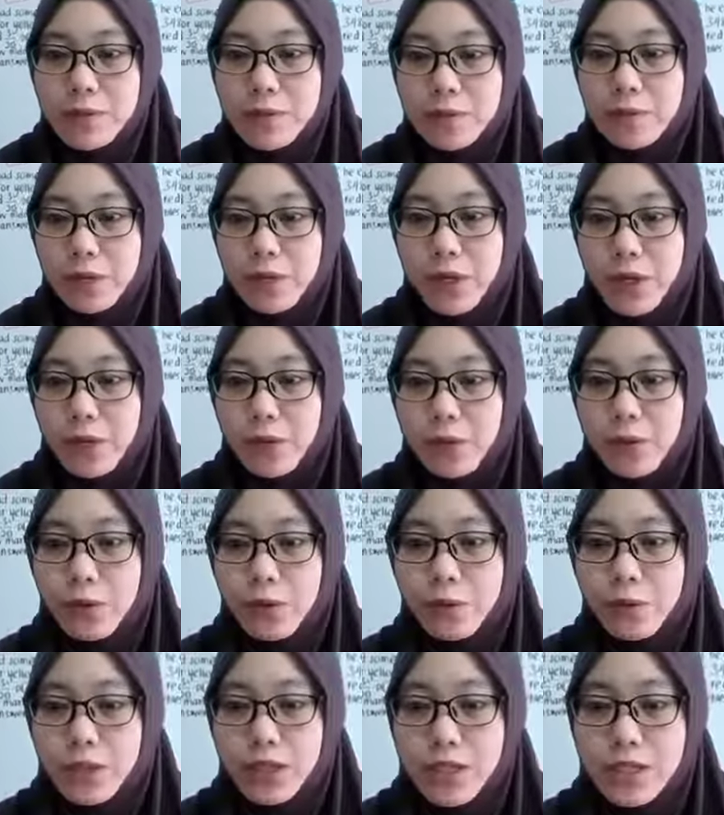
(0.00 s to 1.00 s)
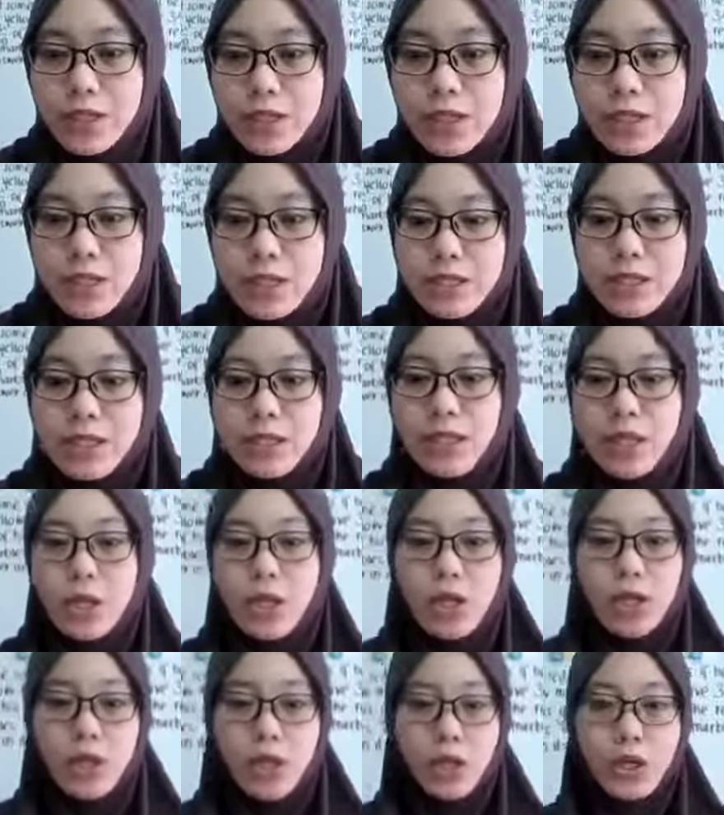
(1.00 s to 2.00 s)
so I hope this is
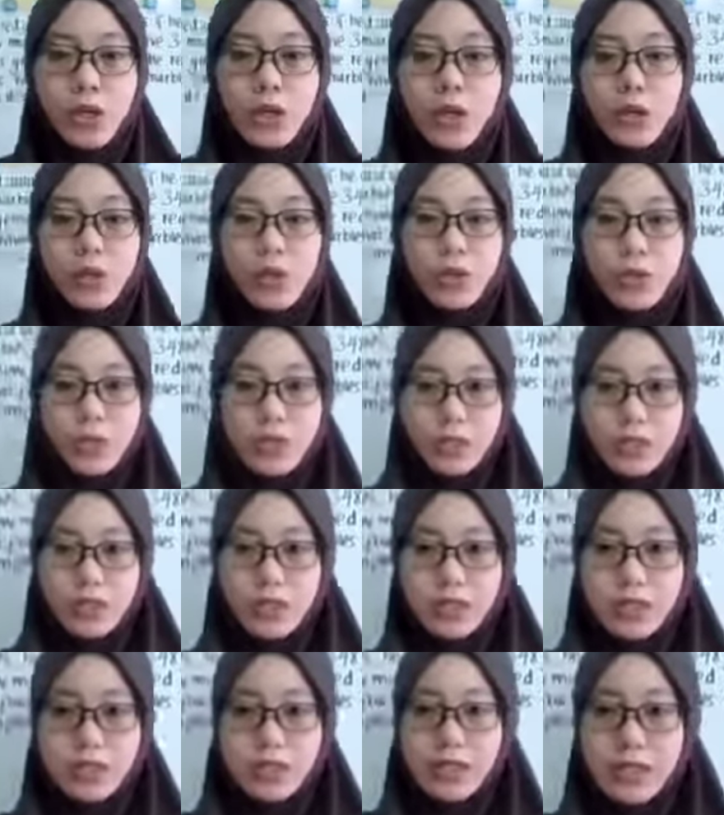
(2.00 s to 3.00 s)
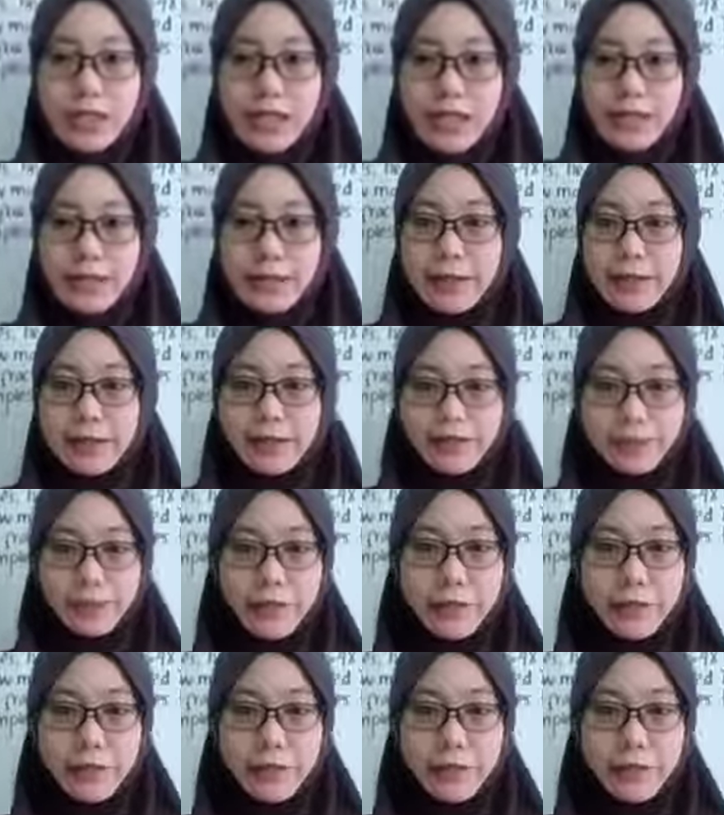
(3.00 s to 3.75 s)
good. This is clear.